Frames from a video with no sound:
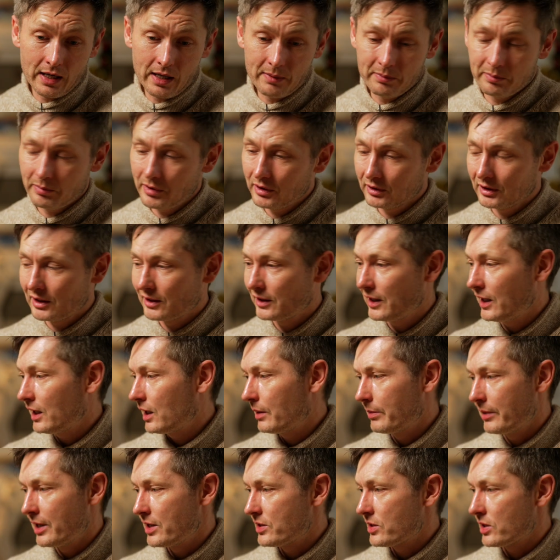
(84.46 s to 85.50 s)
I'm building
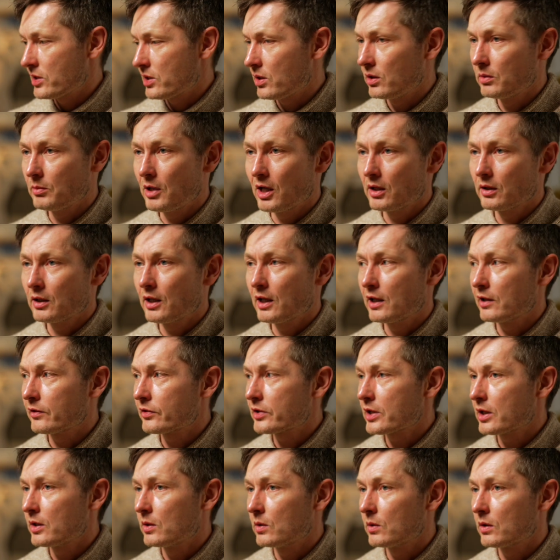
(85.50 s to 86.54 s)
databases all my life.
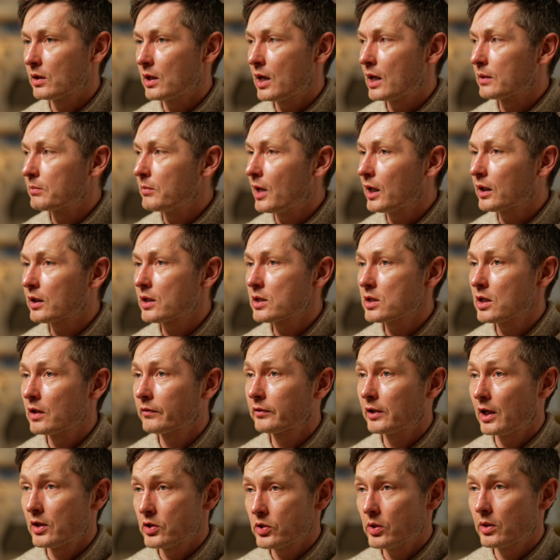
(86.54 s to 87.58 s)
So at
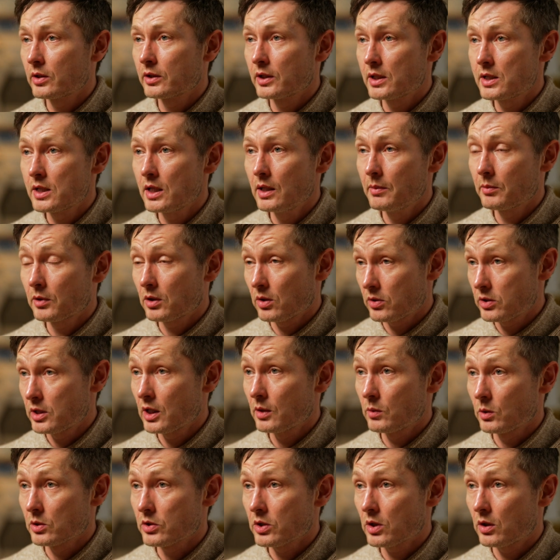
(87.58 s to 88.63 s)
Microsoft, I joined the team called
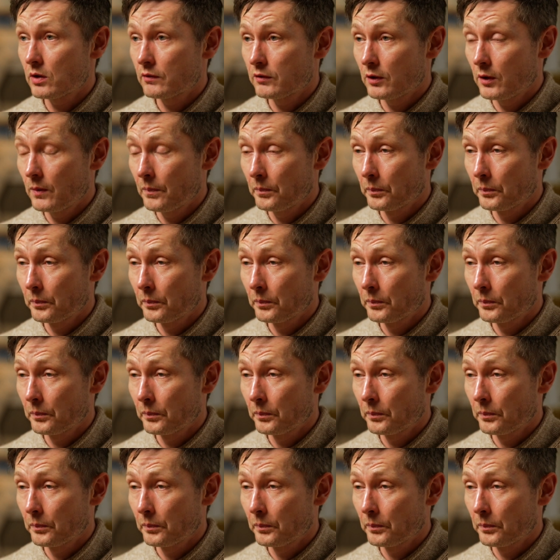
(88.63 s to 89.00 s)
SQL Server.